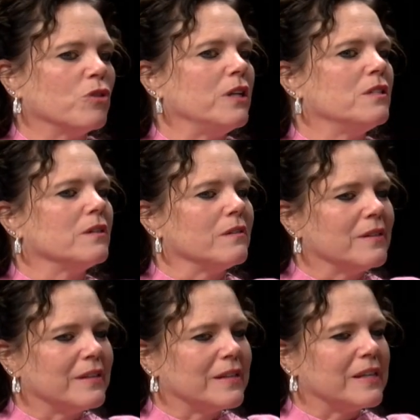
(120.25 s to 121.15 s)
to
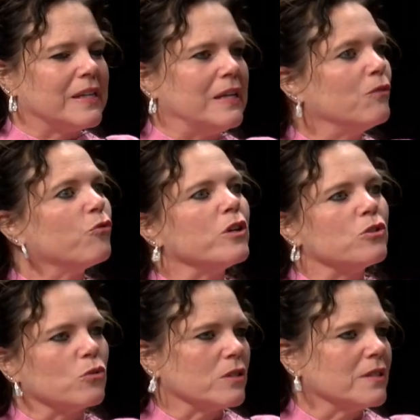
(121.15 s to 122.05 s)
give
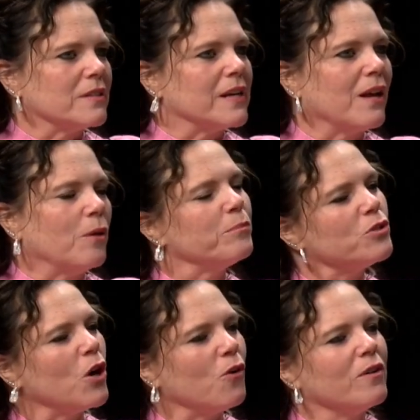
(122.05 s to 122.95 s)
resources and help.
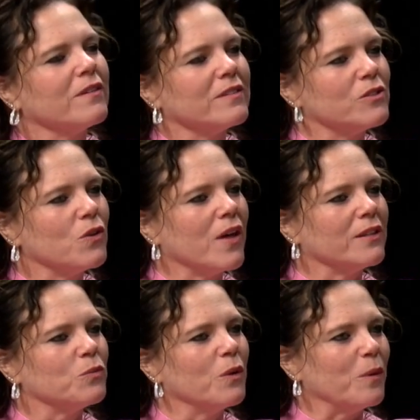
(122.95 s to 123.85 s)
So that's
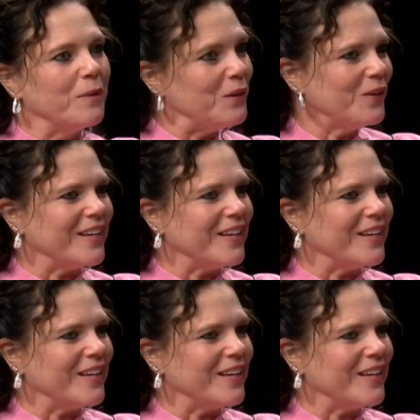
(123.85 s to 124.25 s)
what we'll be doing.